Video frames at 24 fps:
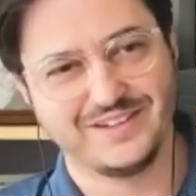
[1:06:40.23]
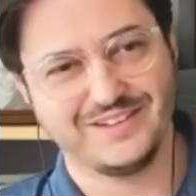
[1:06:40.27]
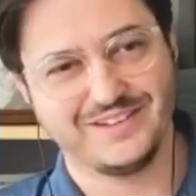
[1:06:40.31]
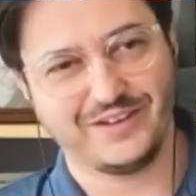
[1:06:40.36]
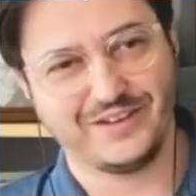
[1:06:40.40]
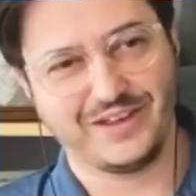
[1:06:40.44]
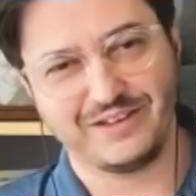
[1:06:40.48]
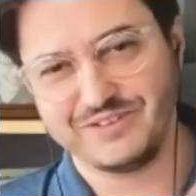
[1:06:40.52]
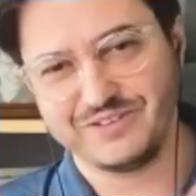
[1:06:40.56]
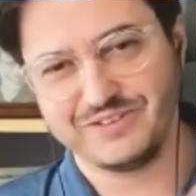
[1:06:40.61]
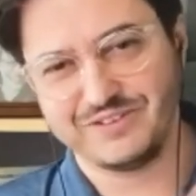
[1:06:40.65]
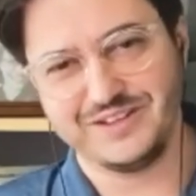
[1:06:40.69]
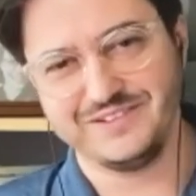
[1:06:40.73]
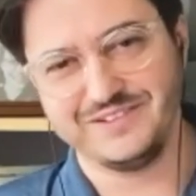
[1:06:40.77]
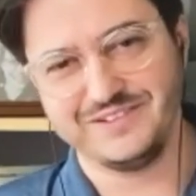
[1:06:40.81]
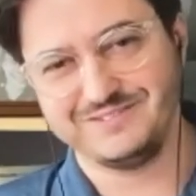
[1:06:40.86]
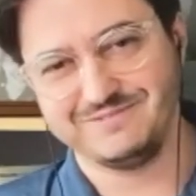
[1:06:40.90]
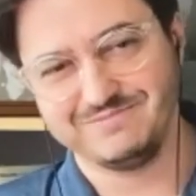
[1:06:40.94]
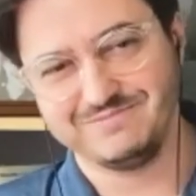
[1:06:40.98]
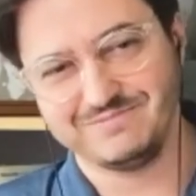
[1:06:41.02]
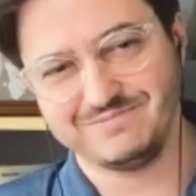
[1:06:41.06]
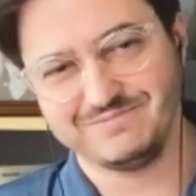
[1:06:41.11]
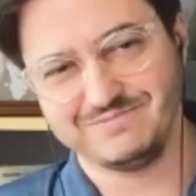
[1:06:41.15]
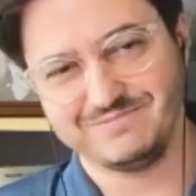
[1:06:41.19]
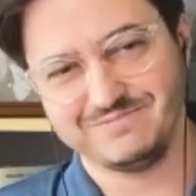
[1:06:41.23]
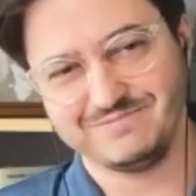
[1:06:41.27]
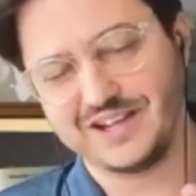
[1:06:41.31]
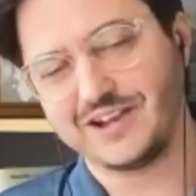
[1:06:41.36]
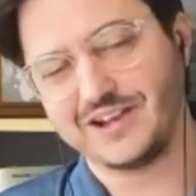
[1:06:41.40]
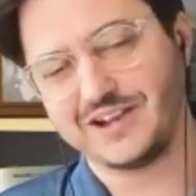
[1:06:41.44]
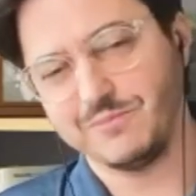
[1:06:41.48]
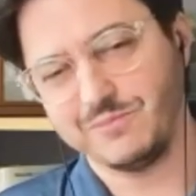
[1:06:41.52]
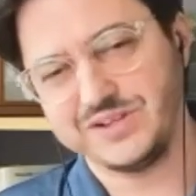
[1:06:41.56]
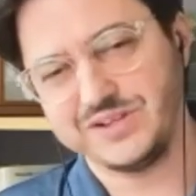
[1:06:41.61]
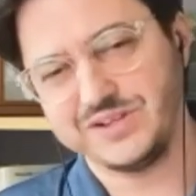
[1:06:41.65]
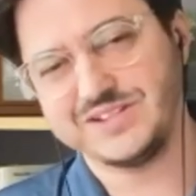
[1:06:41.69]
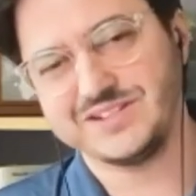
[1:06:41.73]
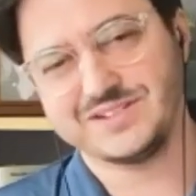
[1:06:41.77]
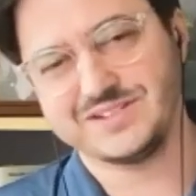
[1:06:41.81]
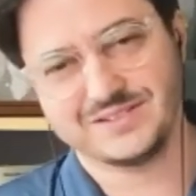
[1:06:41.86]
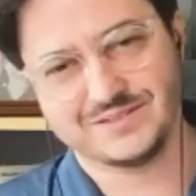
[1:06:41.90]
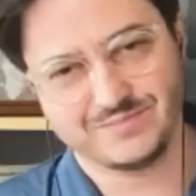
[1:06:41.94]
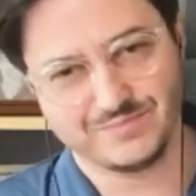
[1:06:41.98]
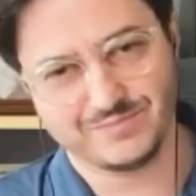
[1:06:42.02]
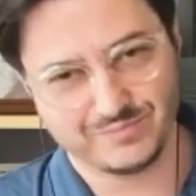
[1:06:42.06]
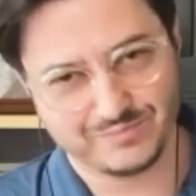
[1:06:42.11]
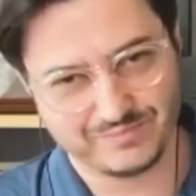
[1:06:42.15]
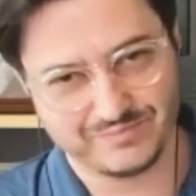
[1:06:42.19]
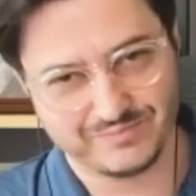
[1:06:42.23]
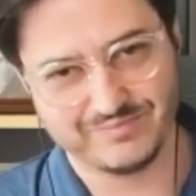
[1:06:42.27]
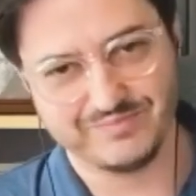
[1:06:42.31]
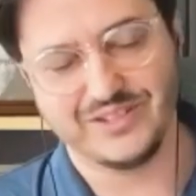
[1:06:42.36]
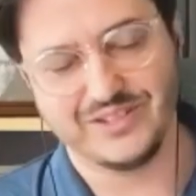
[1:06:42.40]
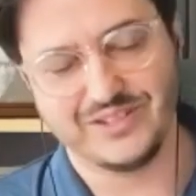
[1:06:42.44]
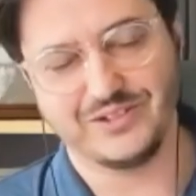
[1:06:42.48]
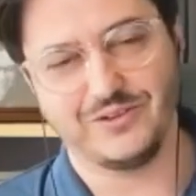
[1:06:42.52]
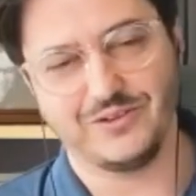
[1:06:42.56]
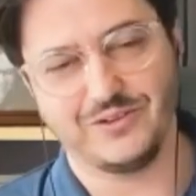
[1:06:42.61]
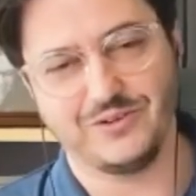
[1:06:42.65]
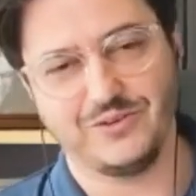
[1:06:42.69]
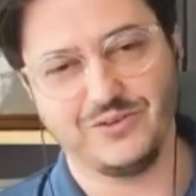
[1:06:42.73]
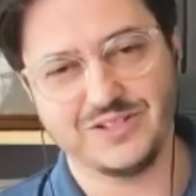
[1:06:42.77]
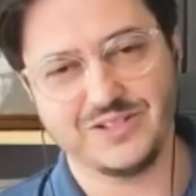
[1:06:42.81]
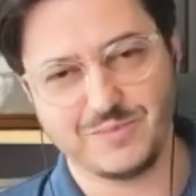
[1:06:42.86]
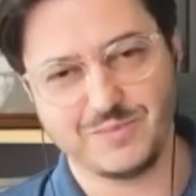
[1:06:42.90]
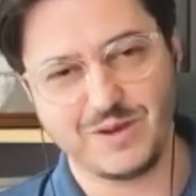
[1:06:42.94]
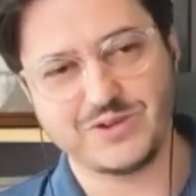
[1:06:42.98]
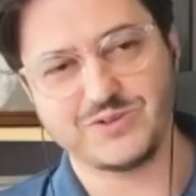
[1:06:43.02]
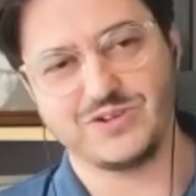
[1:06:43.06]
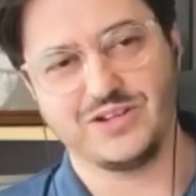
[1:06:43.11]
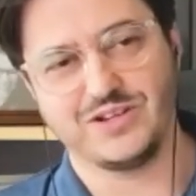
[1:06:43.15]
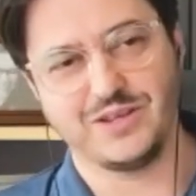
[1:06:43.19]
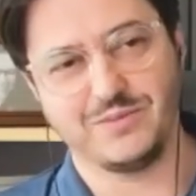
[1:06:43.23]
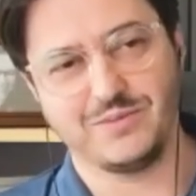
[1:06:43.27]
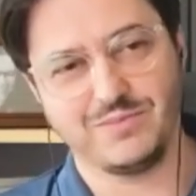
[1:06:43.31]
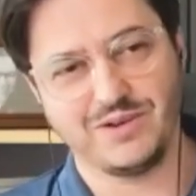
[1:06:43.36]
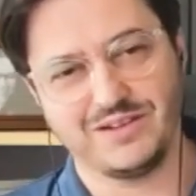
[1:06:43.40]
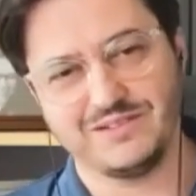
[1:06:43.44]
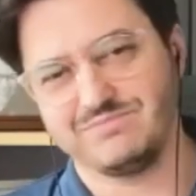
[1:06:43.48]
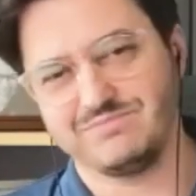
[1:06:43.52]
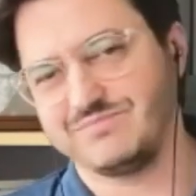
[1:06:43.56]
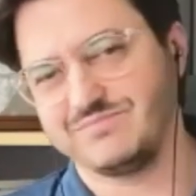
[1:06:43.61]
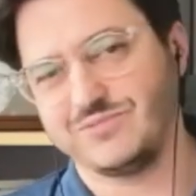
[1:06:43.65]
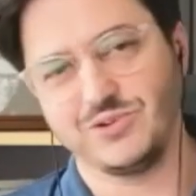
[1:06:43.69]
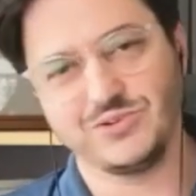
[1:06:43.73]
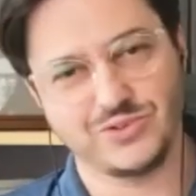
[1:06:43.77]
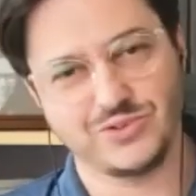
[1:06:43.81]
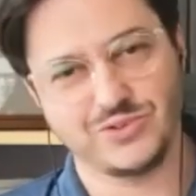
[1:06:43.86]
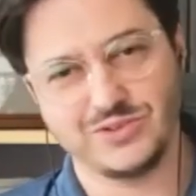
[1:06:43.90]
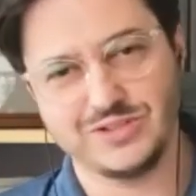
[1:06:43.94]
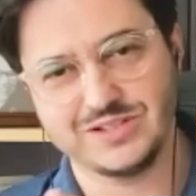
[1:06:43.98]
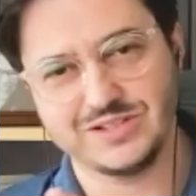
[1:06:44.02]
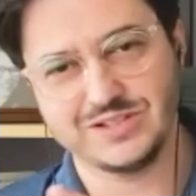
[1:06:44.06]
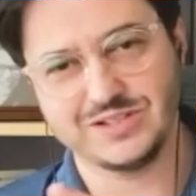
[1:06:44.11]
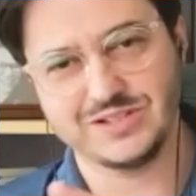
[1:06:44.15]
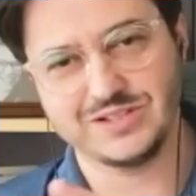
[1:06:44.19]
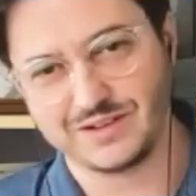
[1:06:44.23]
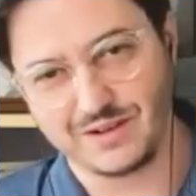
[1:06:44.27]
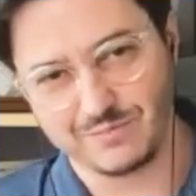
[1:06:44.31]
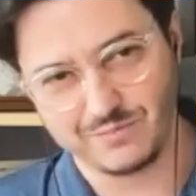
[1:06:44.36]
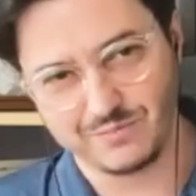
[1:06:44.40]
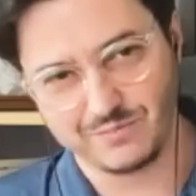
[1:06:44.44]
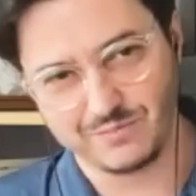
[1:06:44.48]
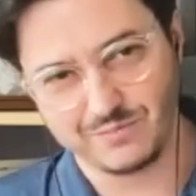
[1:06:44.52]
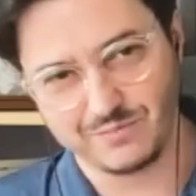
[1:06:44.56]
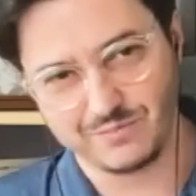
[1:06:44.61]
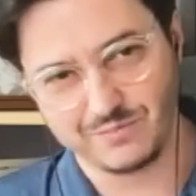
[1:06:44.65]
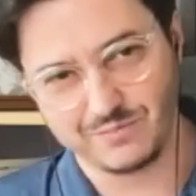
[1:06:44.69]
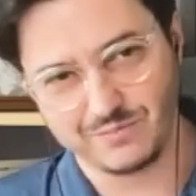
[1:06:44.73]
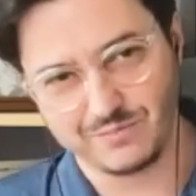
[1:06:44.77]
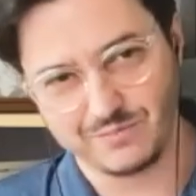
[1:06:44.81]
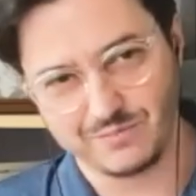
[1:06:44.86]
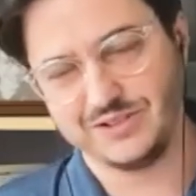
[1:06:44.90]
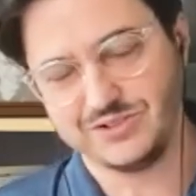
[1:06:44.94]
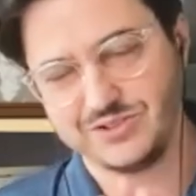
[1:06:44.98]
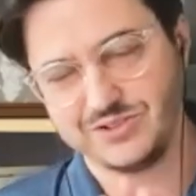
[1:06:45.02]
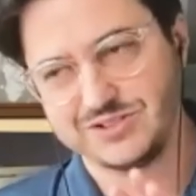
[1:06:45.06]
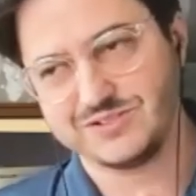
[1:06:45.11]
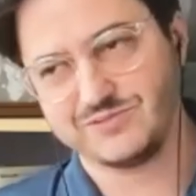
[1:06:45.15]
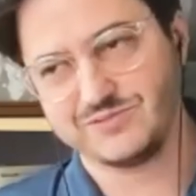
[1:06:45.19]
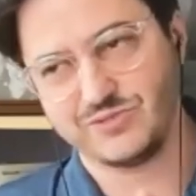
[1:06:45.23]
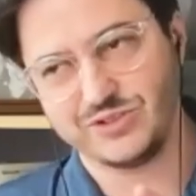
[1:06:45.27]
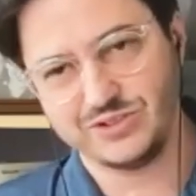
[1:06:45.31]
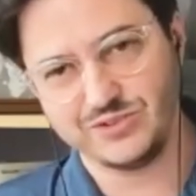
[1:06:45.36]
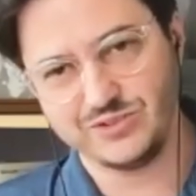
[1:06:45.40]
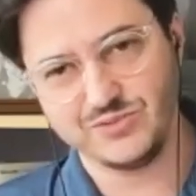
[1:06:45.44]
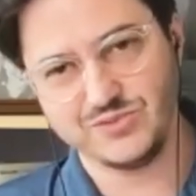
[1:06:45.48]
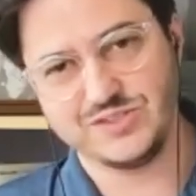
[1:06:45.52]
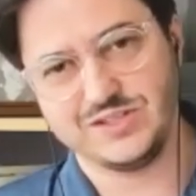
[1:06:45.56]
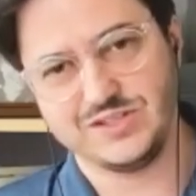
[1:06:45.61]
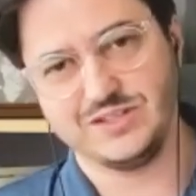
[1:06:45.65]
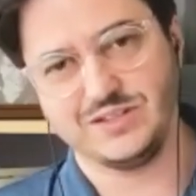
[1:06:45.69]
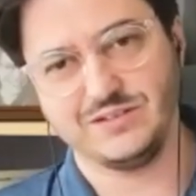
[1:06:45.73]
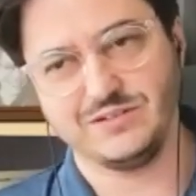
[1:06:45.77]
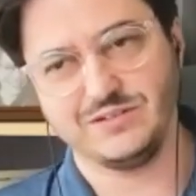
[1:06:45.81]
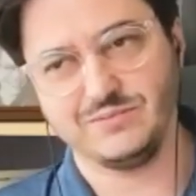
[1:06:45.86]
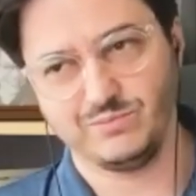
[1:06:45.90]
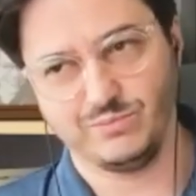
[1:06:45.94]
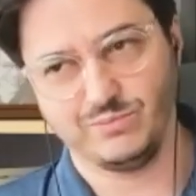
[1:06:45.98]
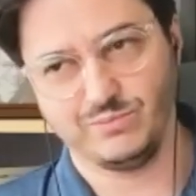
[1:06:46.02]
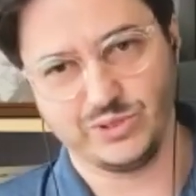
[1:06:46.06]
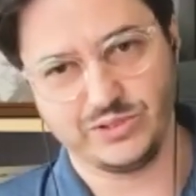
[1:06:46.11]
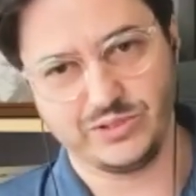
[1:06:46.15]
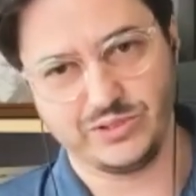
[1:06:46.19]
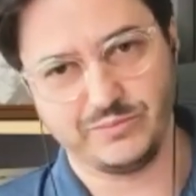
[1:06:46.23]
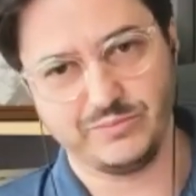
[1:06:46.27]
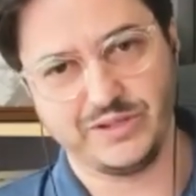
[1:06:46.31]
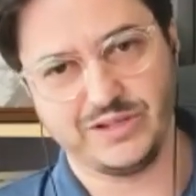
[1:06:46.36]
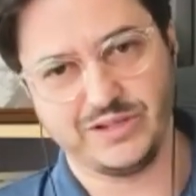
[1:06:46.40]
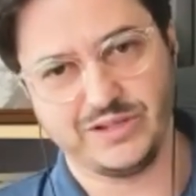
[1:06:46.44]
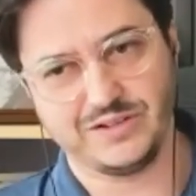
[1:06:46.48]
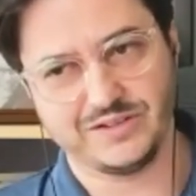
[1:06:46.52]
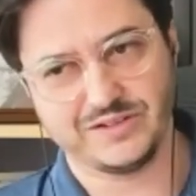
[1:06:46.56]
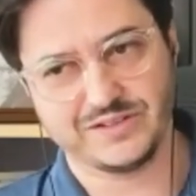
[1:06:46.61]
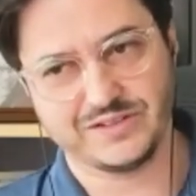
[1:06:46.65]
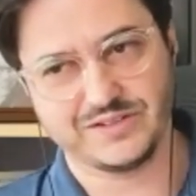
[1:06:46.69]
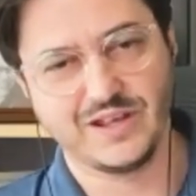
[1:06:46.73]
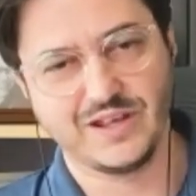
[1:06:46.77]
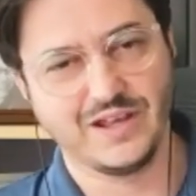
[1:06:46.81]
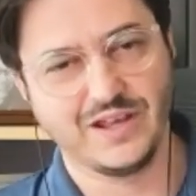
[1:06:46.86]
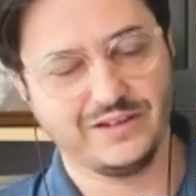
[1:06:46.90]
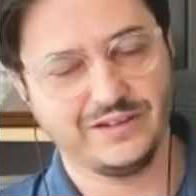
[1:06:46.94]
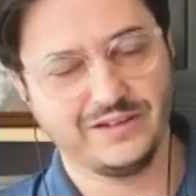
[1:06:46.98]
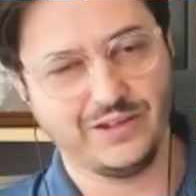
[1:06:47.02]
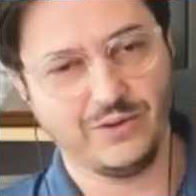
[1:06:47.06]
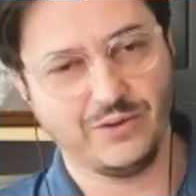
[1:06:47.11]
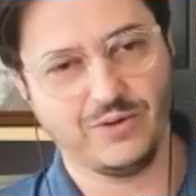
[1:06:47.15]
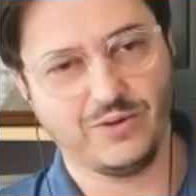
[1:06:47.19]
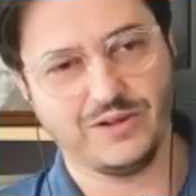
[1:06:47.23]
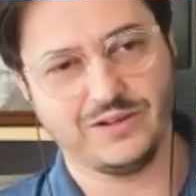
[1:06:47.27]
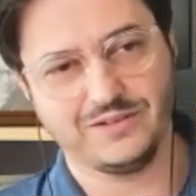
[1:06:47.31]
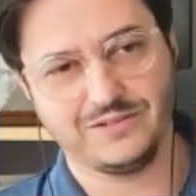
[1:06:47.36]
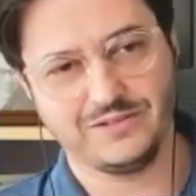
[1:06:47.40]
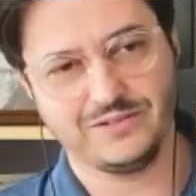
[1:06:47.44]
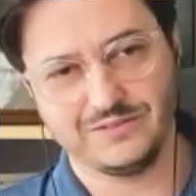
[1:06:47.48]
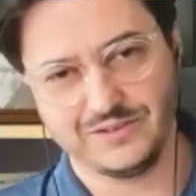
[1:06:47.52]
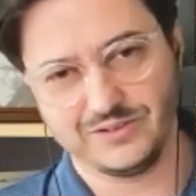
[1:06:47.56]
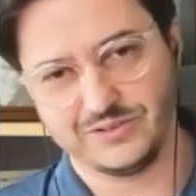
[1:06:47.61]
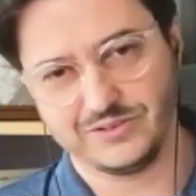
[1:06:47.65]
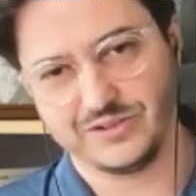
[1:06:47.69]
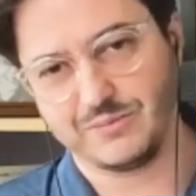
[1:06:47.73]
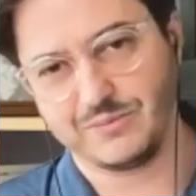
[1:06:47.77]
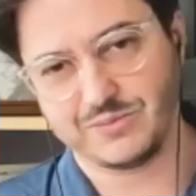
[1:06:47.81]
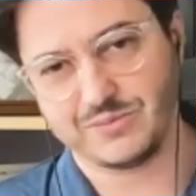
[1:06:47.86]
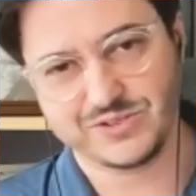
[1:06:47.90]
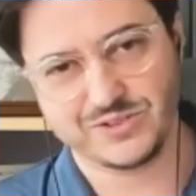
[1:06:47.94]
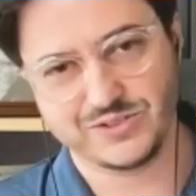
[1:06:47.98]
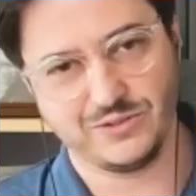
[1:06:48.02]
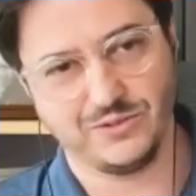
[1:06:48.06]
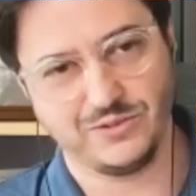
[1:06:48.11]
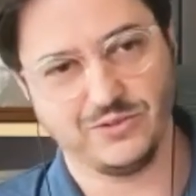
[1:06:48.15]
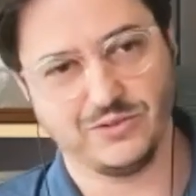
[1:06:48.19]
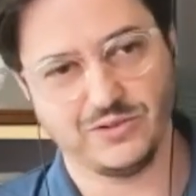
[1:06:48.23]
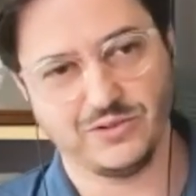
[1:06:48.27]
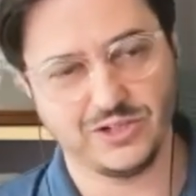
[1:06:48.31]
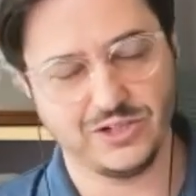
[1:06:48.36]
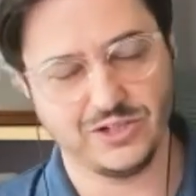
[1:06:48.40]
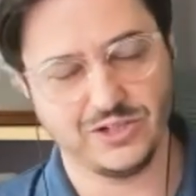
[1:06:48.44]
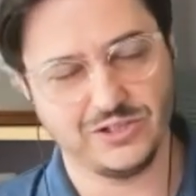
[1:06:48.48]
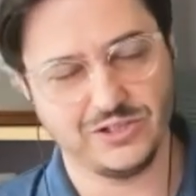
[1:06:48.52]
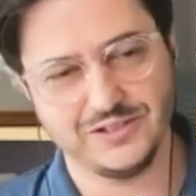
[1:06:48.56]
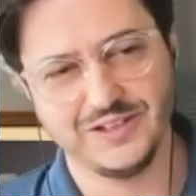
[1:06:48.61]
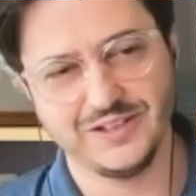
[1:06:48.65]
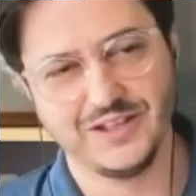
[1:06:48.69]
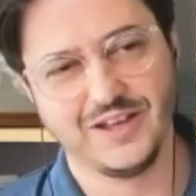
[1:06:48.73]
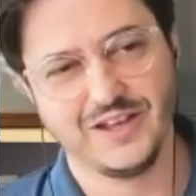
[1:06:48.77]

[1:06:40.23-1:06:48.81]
Like every tech companies, you know, especially, but also these other companies, they, they're just reducing burn because they want their numbers to look good,